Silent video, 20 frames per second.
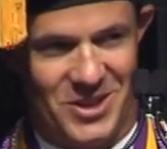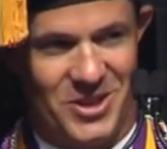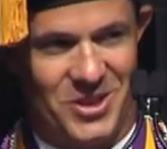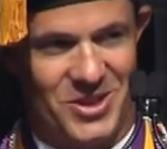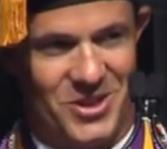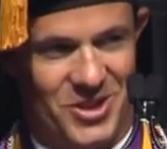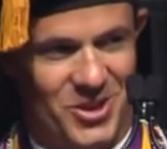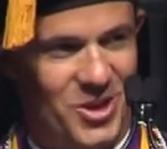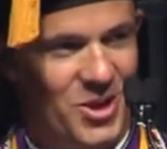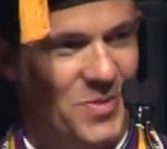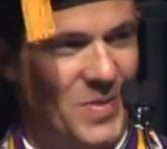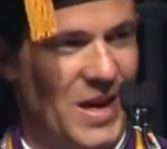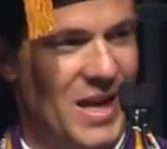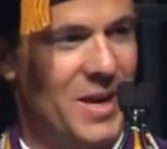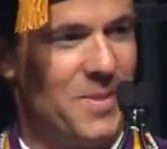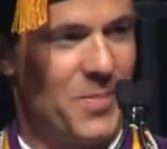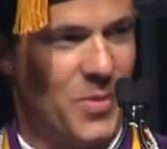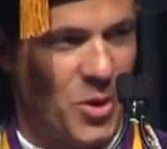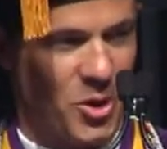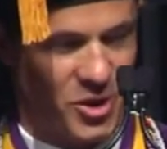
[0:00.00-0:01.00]
to whom I
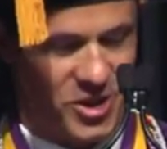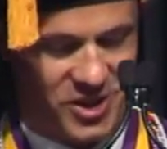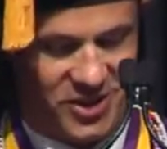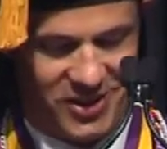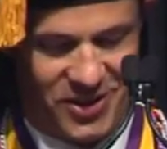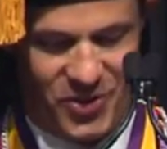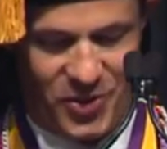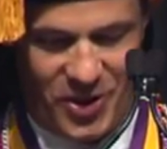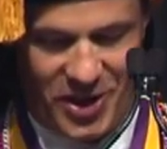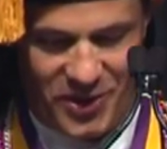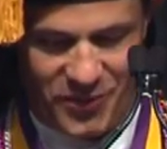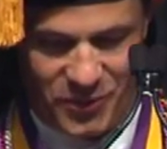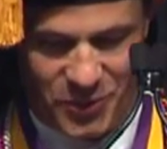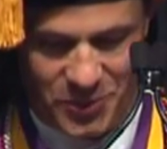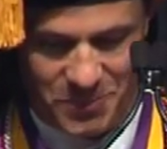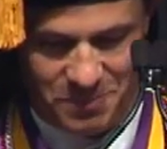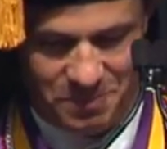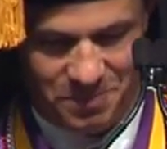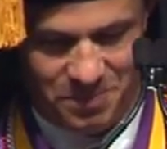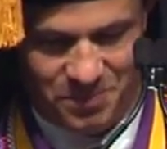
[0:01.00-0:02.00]
am personally thankful.
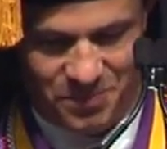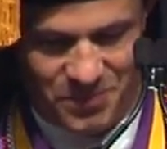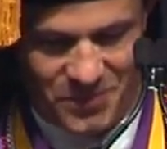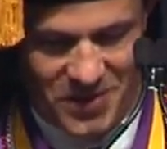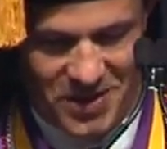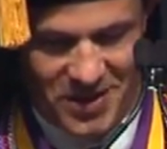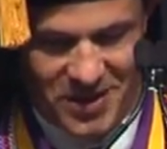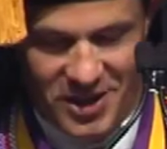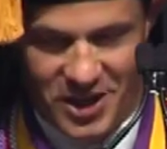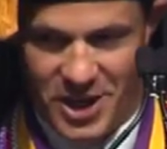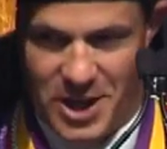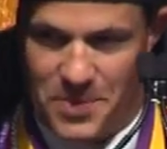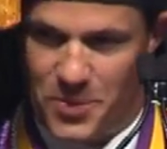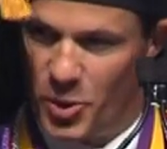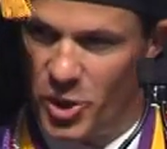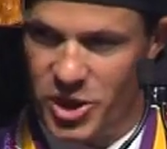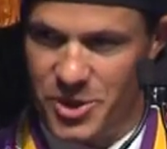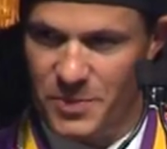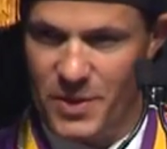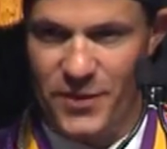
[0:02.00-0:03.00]
He
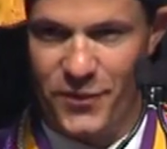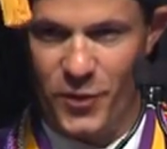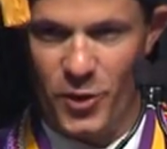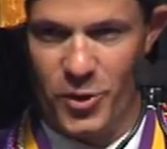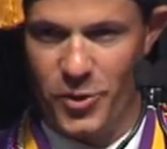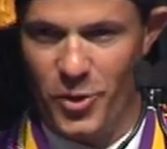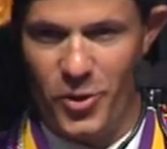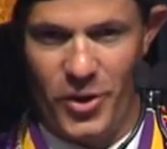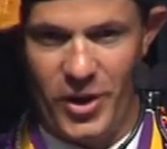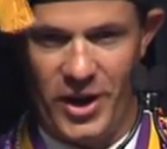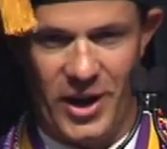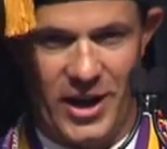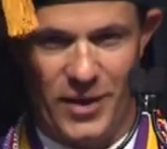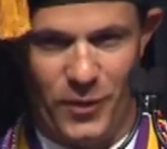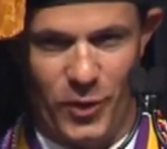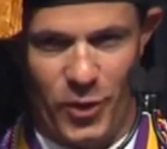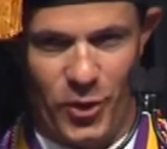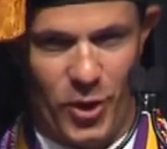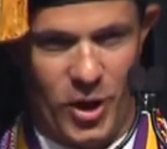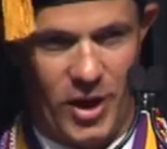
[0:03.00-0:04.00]
pushed me further than I ever
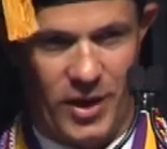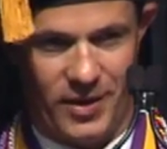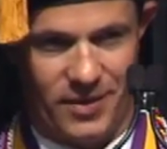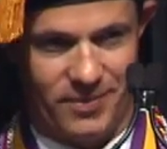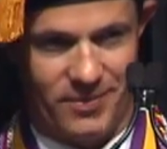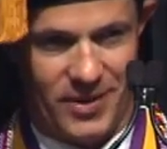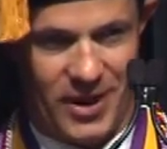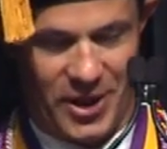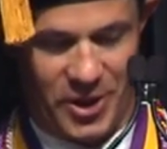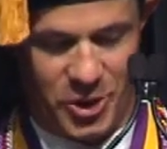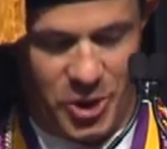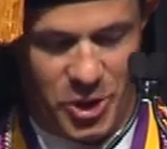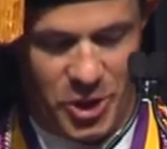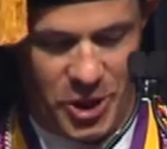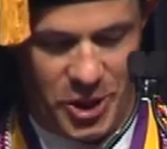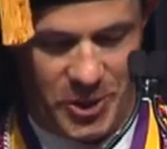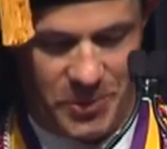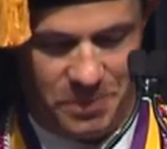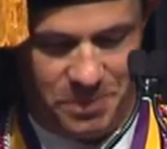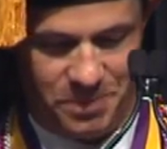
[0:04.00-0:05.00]
thought I could
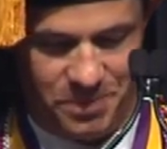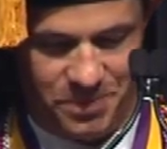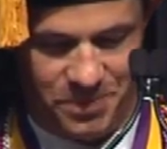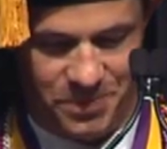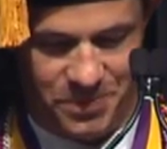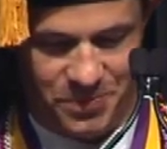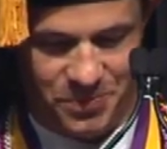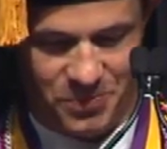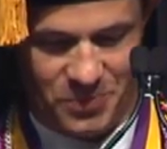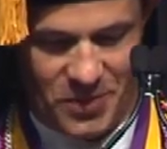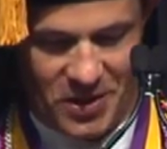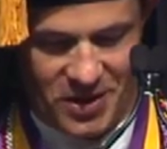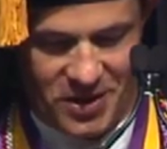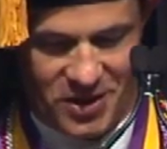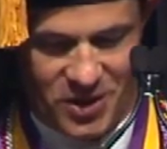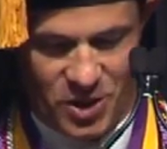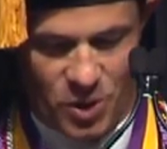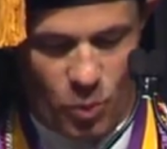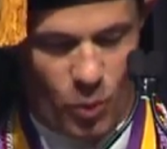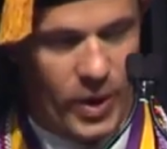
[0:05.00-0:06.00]
go.
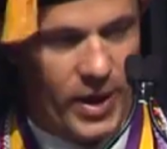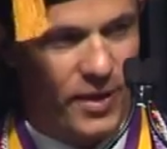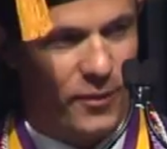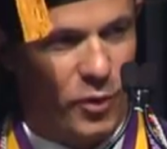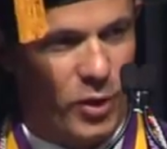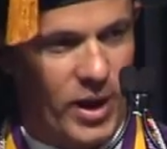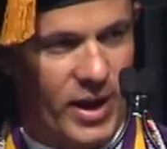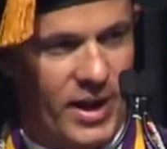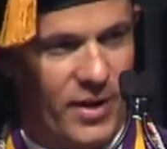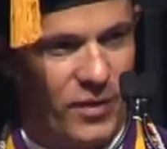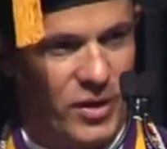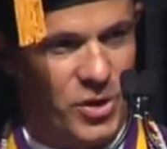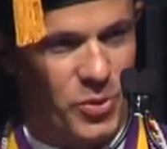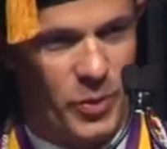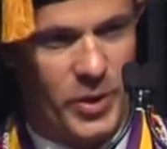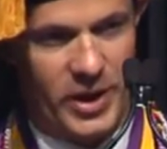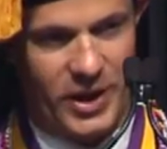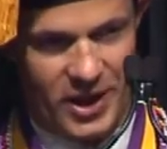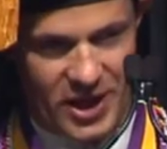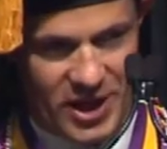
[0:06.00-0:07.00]
Whenever any of us
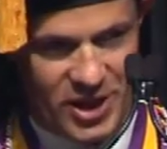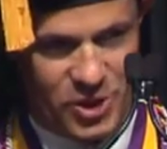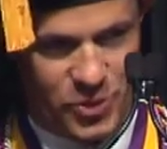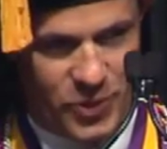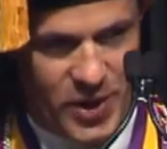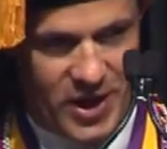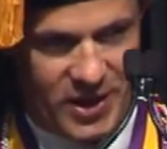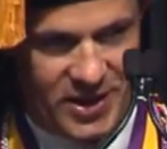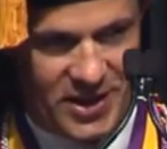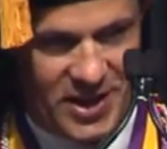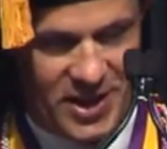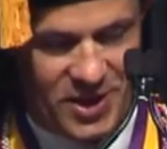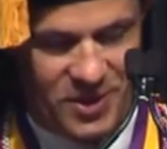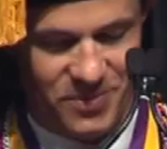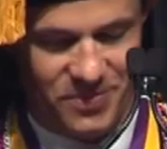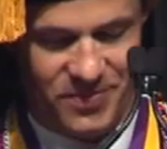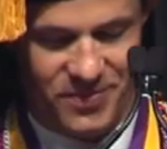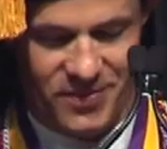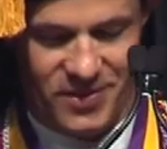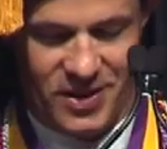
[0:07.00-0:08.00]
read a contract now,
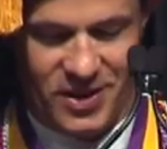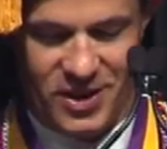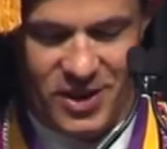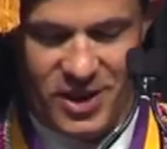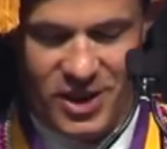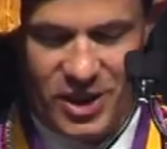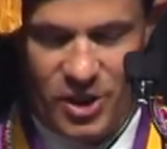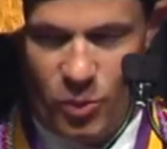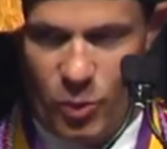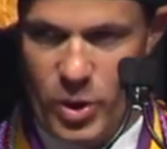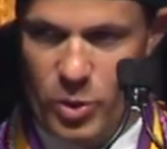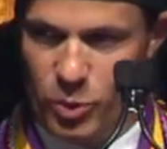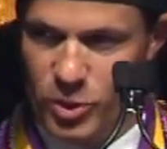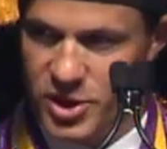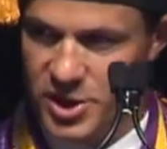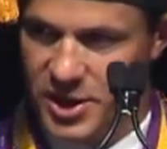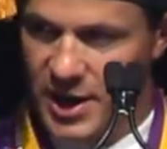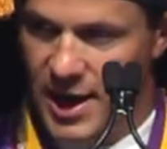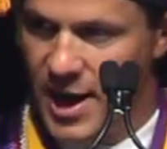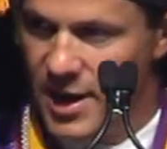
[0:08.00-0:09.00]
we will
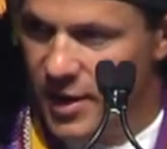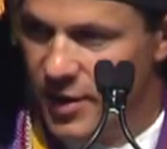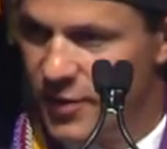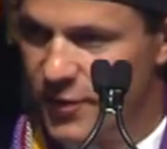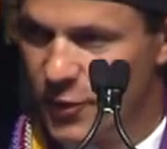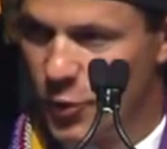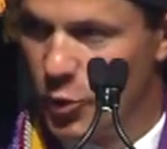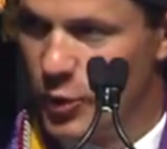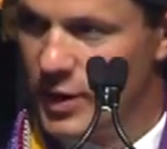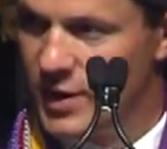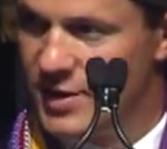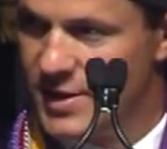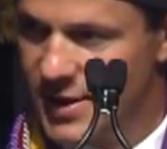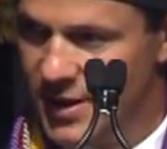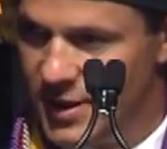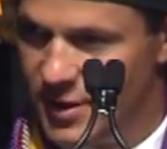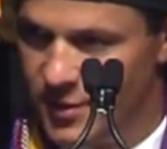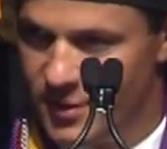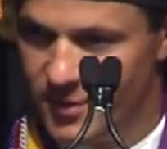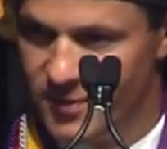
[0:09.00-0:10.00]
scan it for
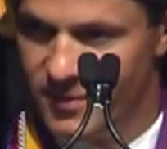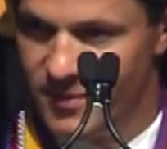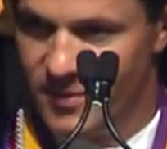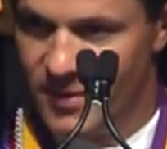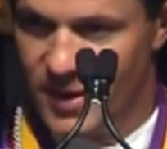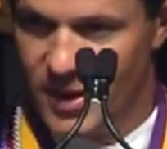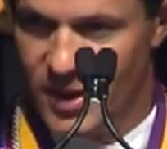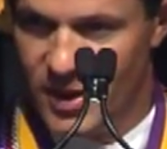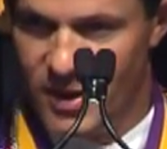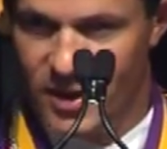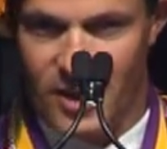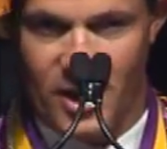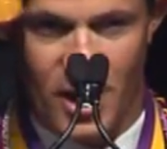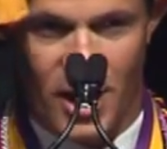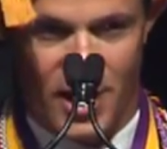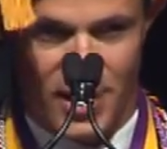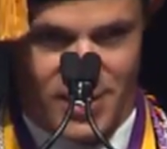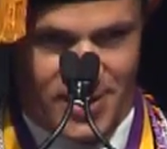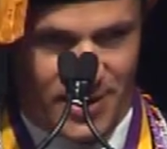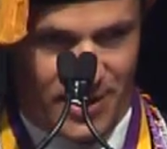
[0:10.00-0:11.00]
intent,
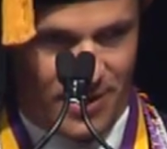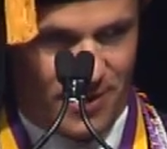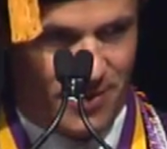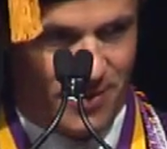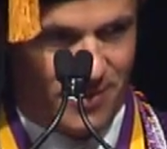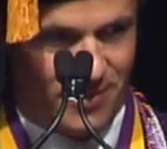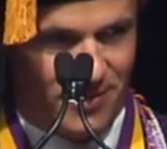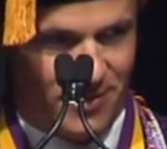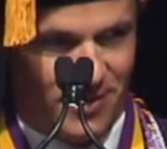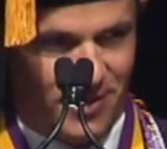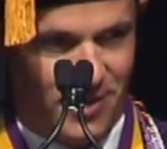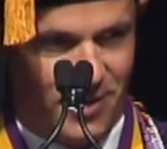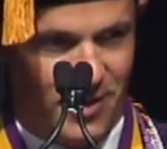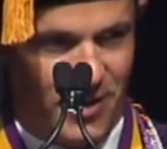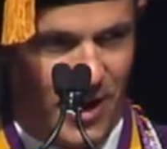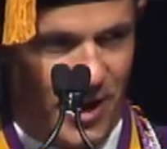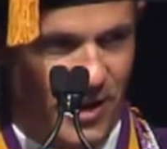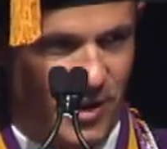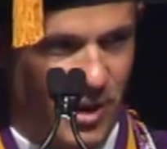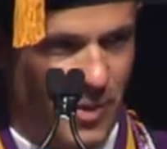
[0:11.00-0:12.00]
content,
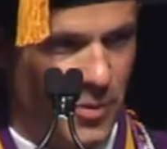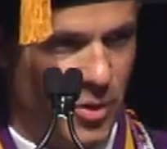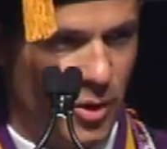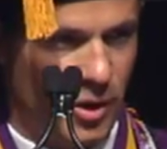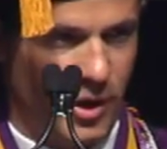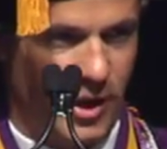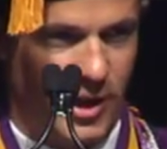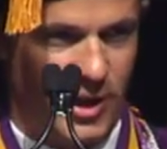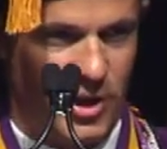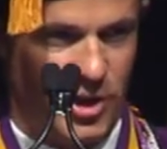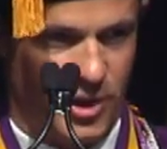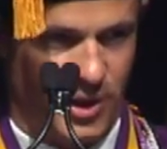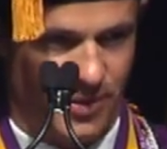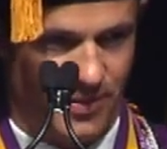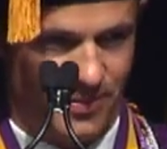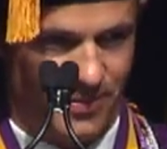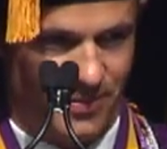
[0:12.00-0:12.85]
and communication.